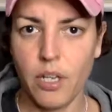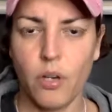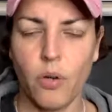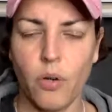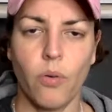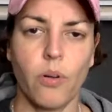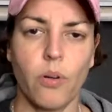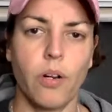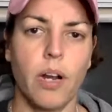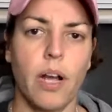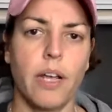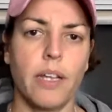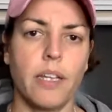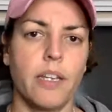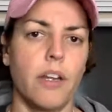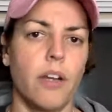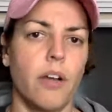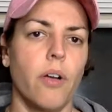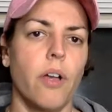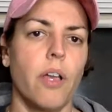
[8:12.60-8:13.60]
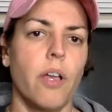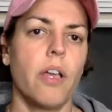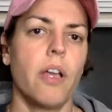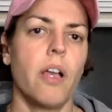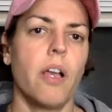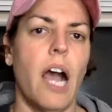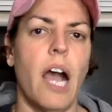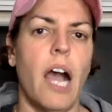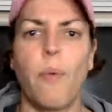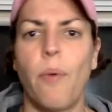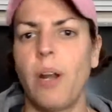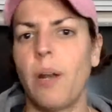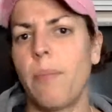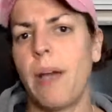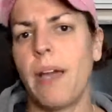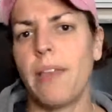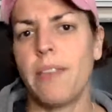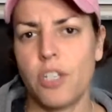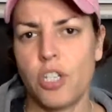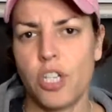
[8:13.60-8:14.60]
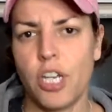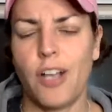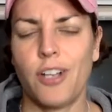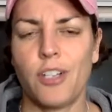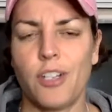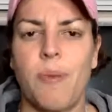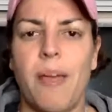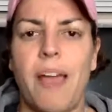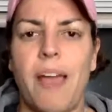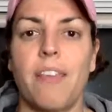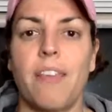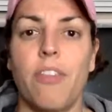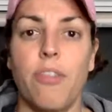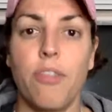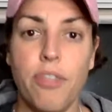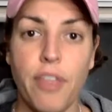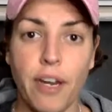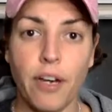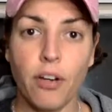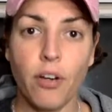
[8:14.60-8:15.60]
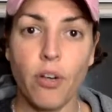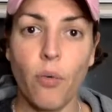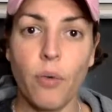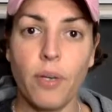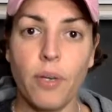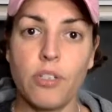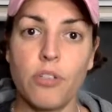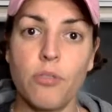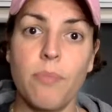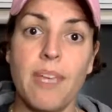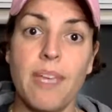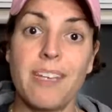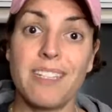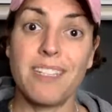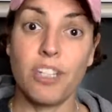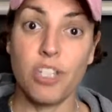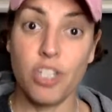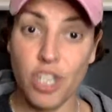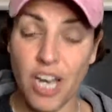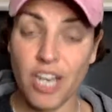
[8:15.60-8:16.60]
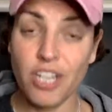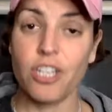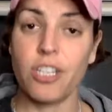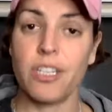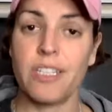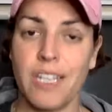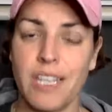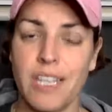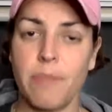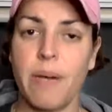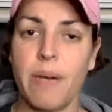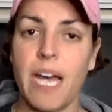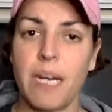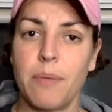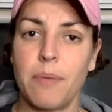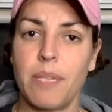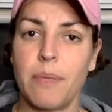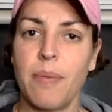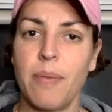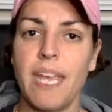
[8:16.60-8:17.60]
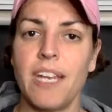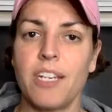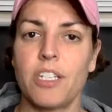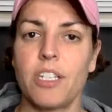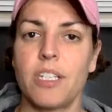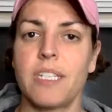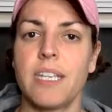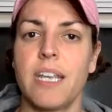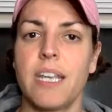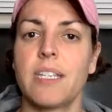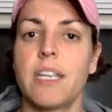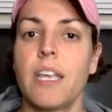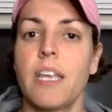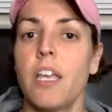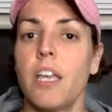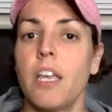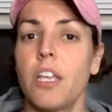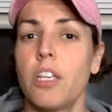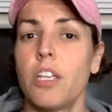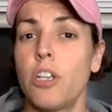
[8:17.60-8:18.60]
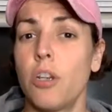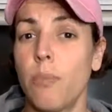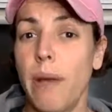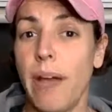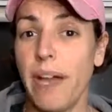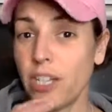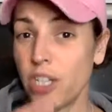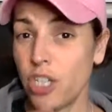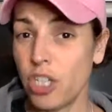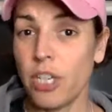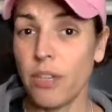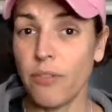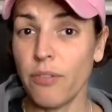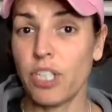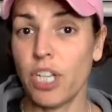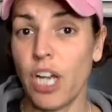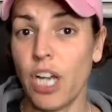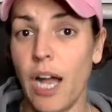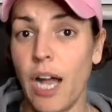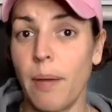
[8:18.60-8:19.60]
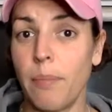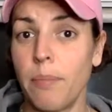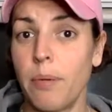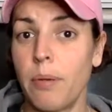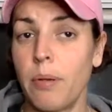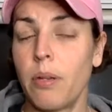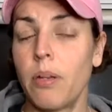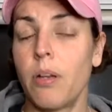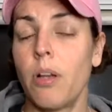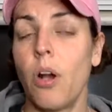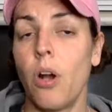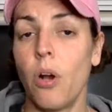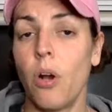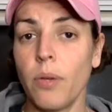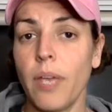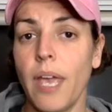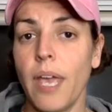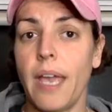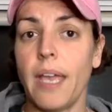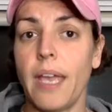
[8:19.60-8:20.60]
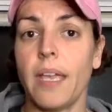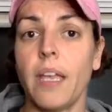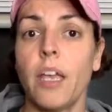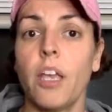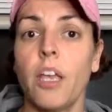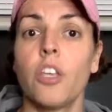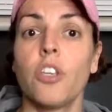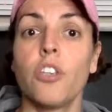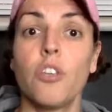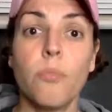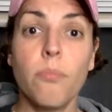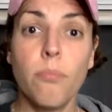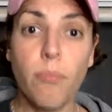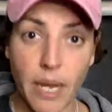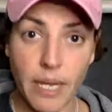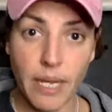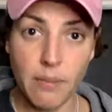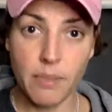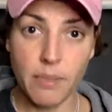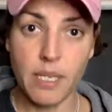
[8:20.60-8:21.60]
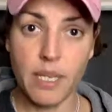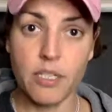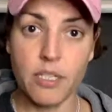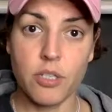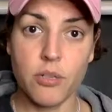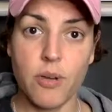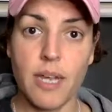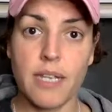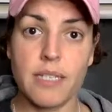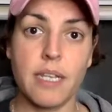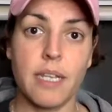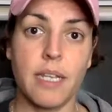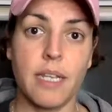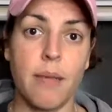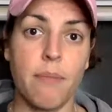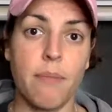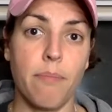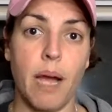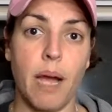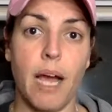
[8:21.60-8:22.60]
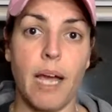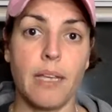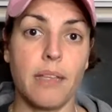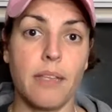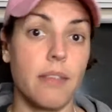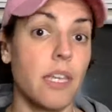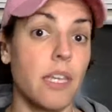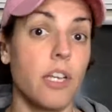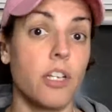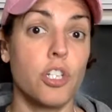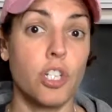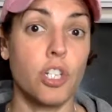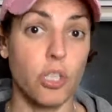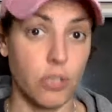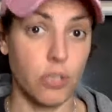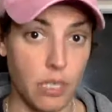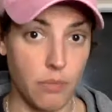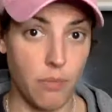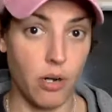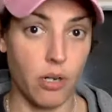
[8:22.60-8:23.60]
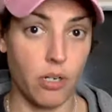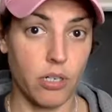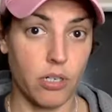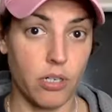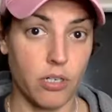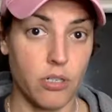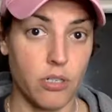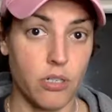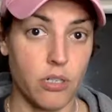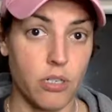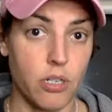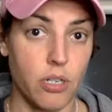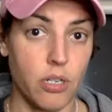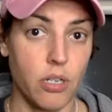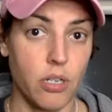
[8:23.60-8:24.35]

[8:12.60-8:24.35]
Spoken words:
or, you know, I want to buy this challenge pack, they're going to make suggestions at the bottom of the page that says, you're buying Shift Shop. Okay, you might be interested in buying the agility markers.